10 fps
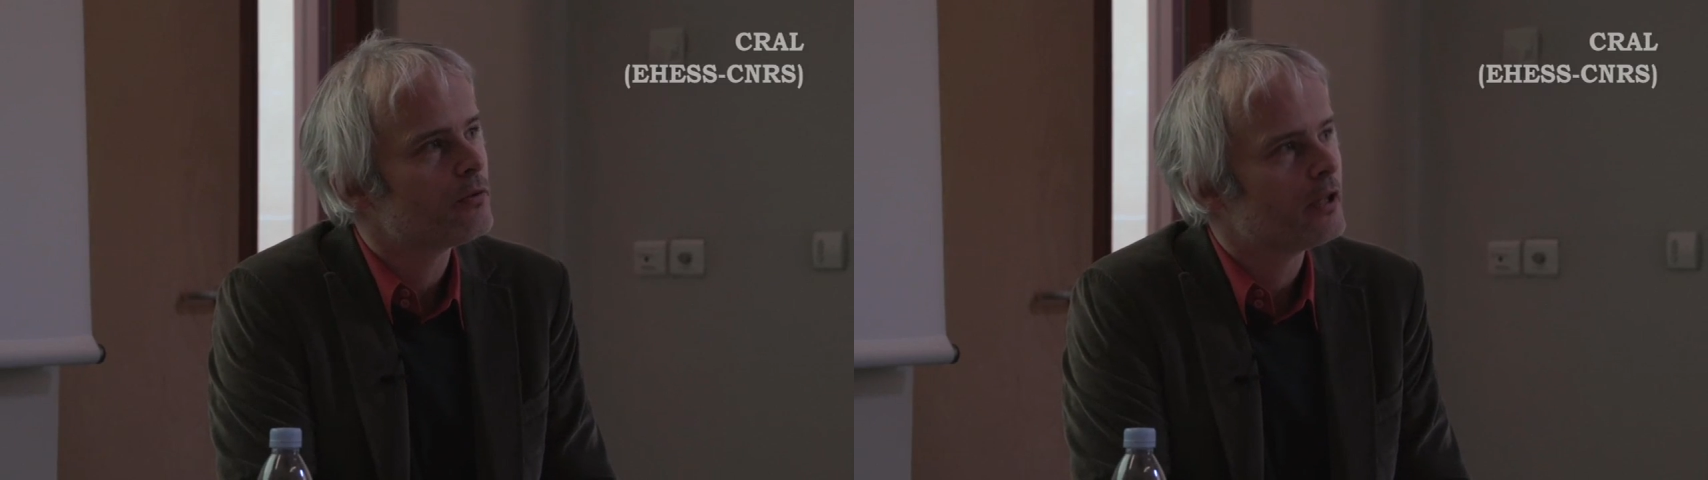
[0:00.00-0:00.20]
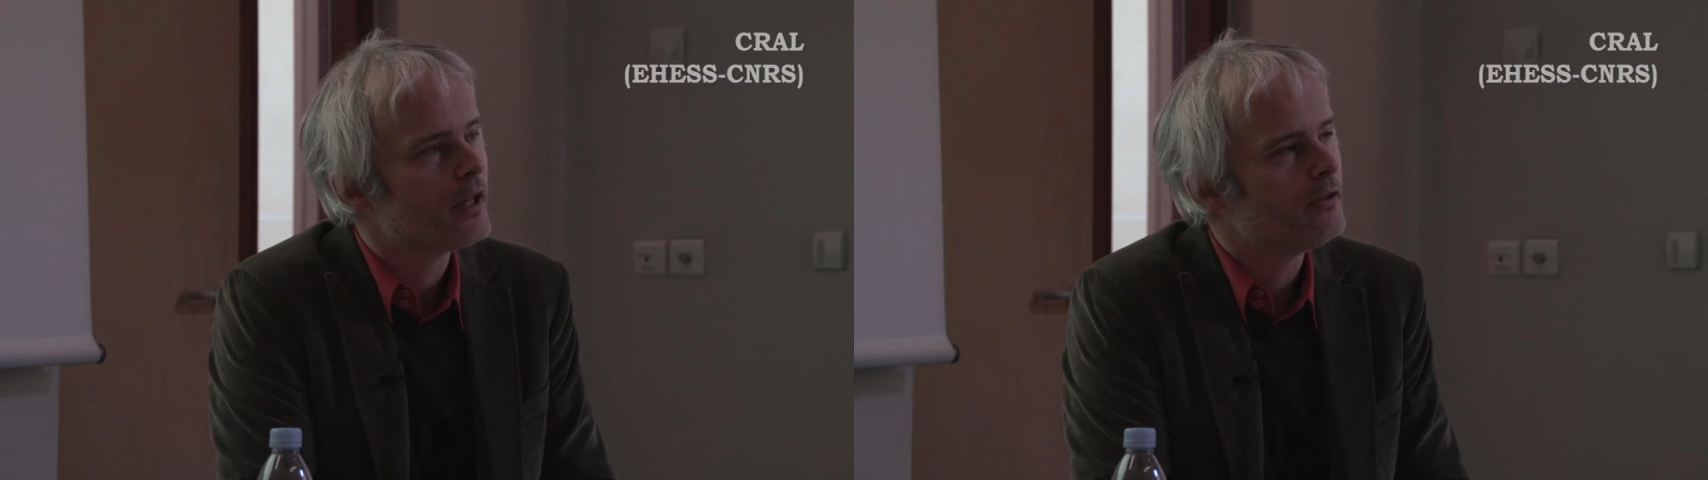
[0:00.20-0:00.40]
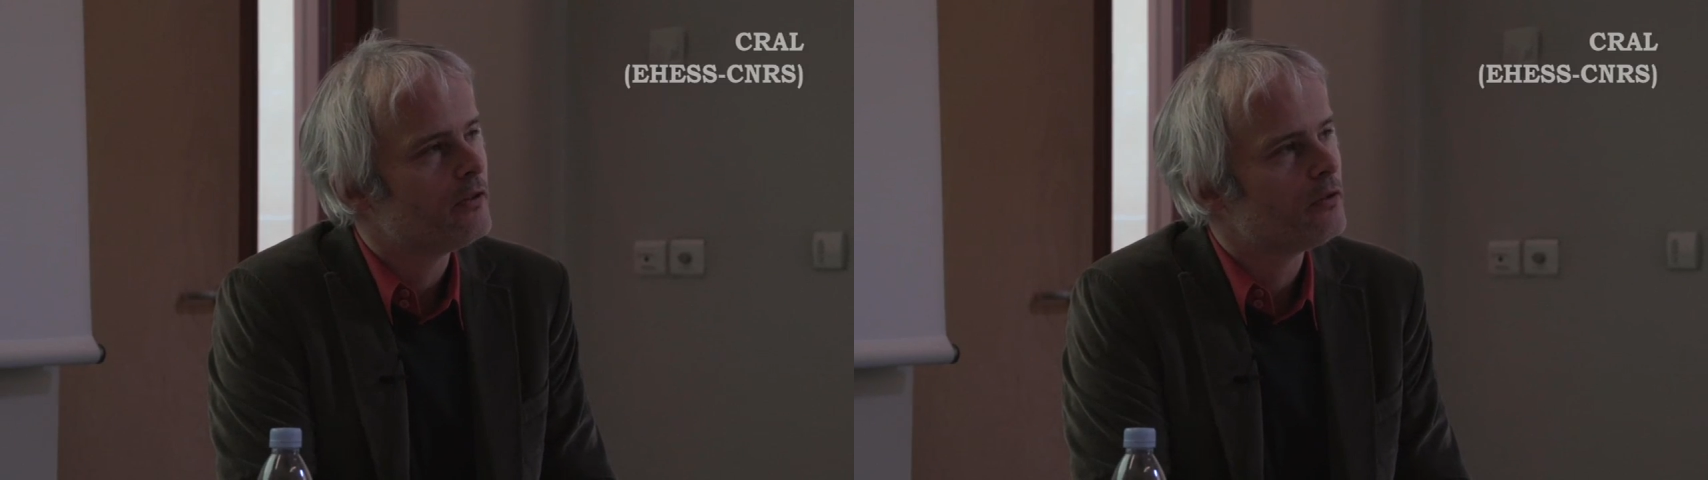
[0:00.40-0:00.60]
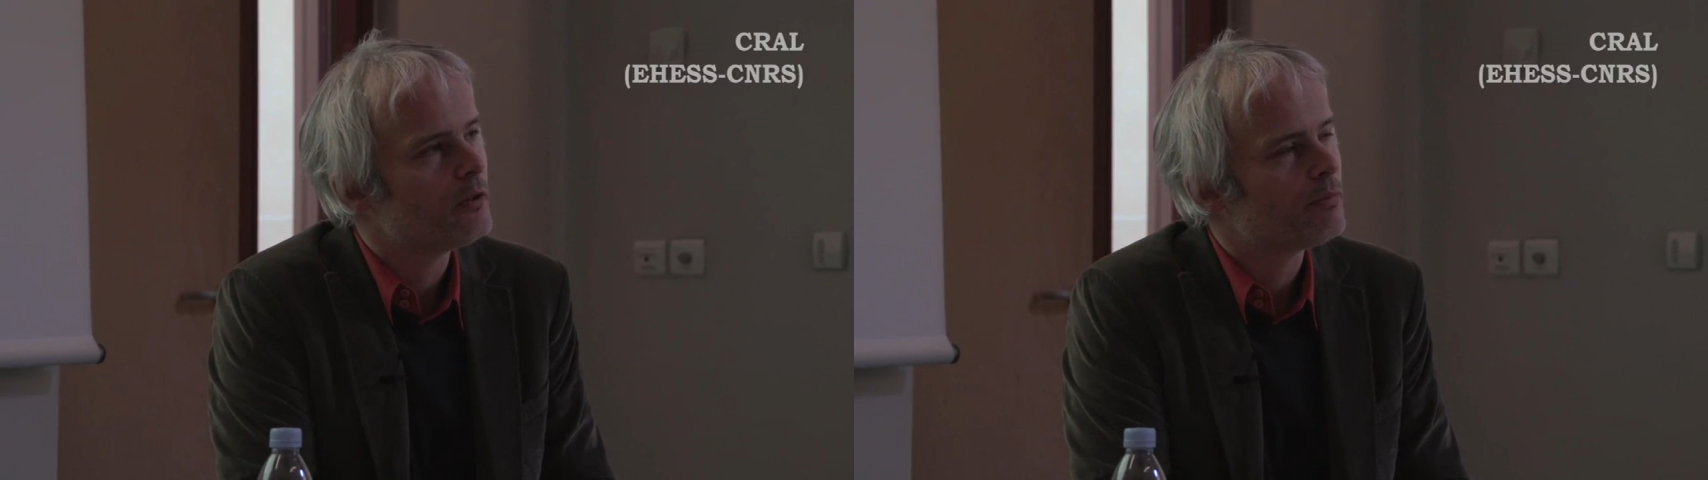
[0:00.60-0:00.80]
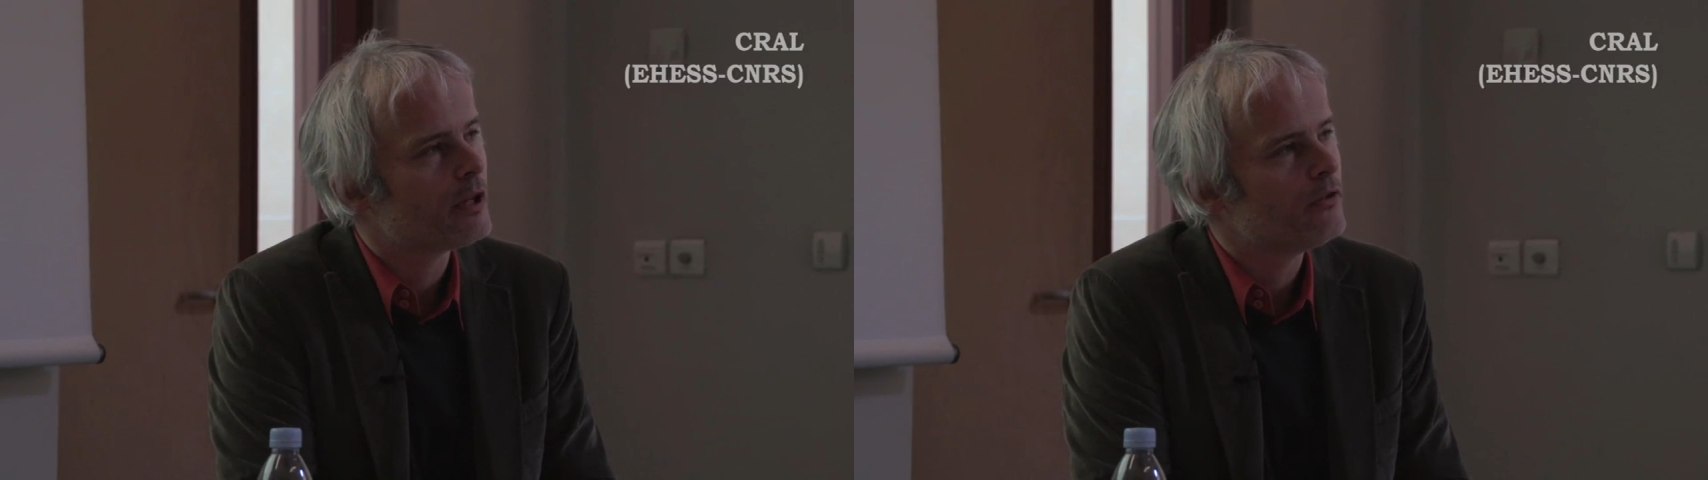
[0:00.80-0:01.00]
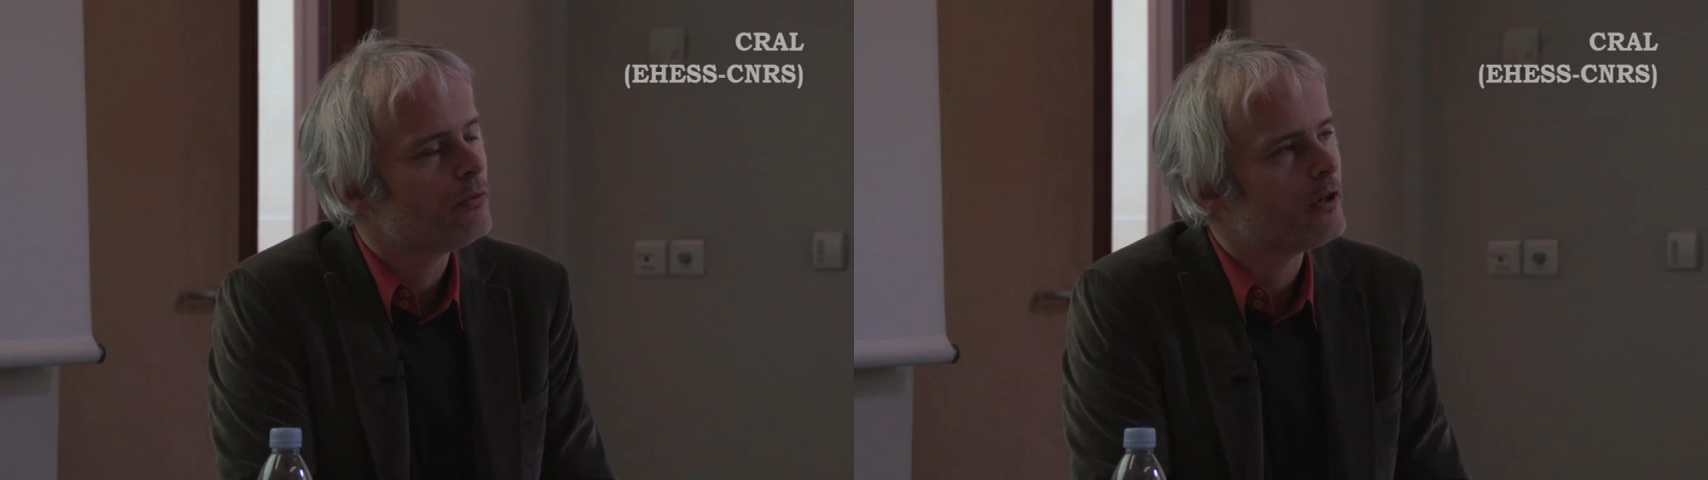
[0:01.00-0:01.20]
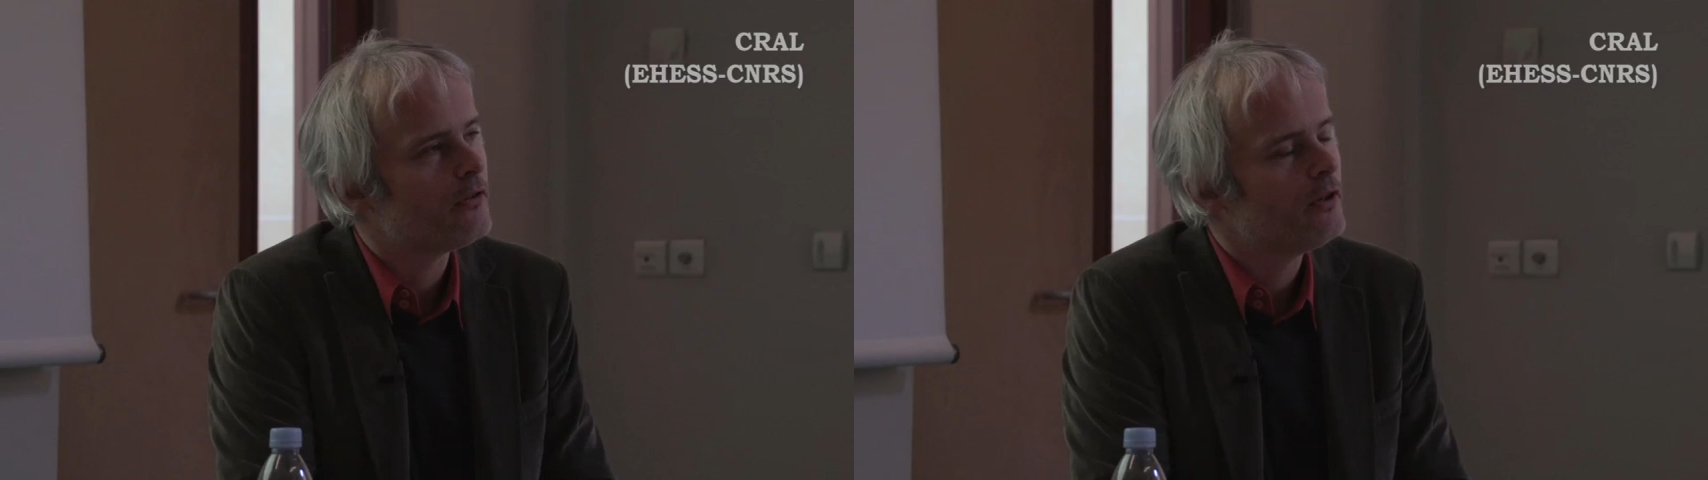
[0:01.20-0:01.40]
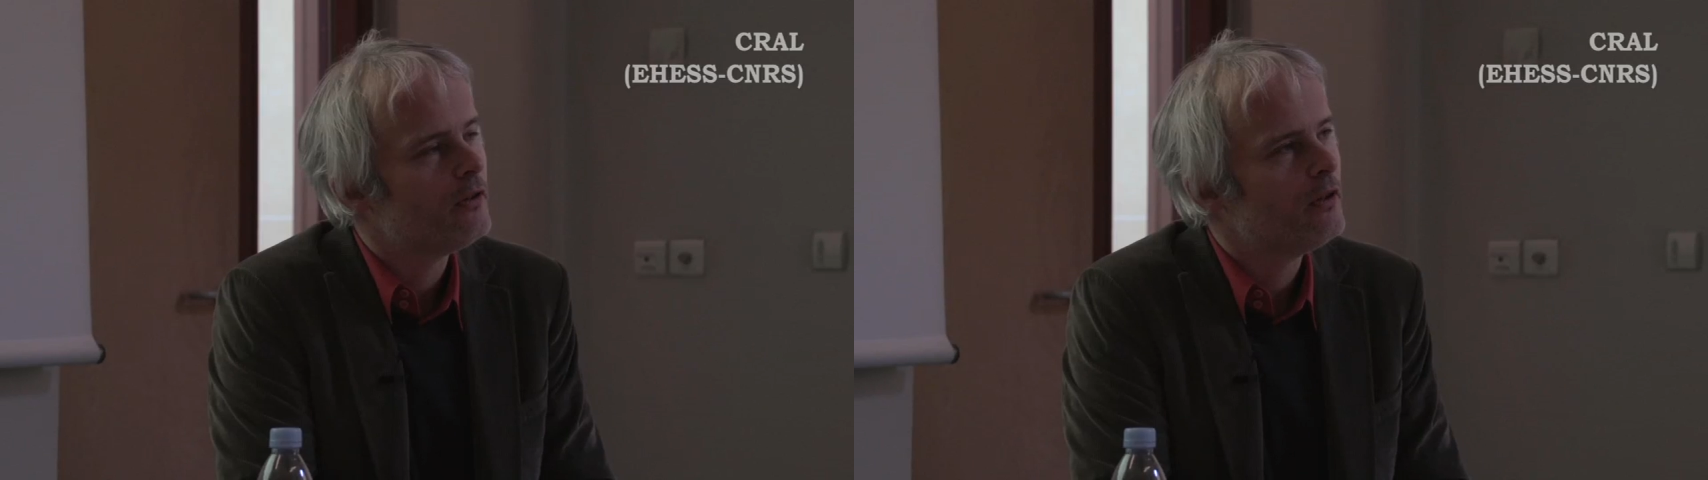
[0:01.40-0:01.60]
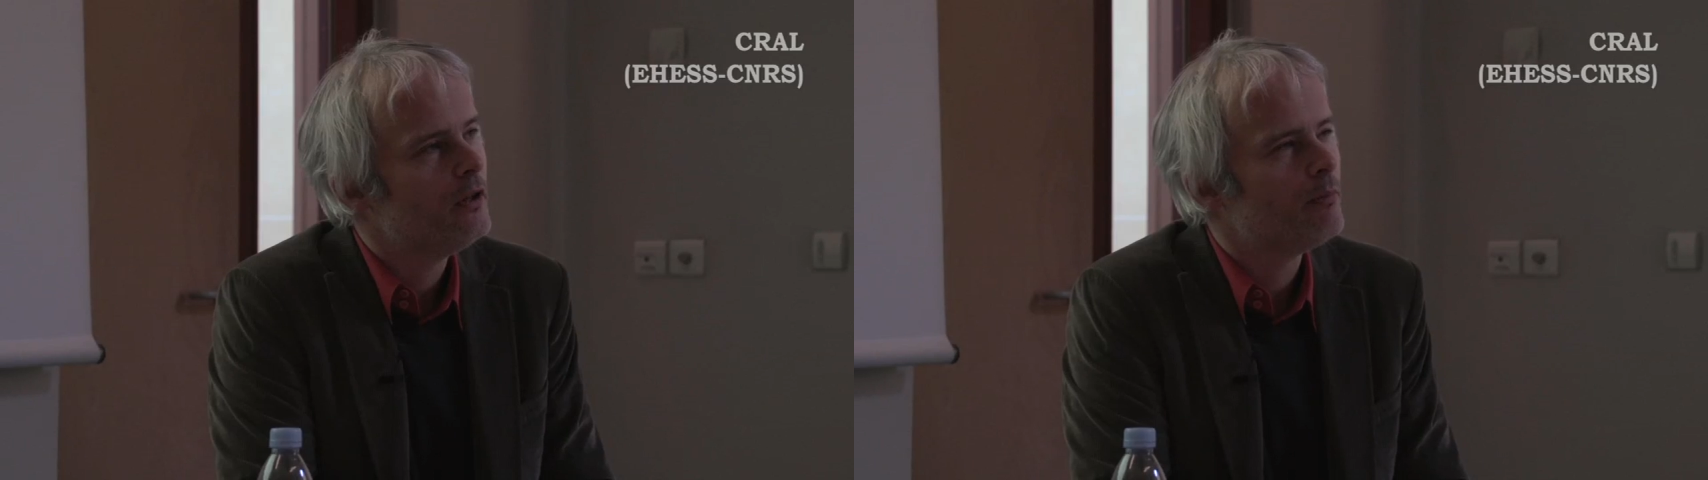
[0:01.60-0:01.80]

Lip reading: related to the place we are sitting here,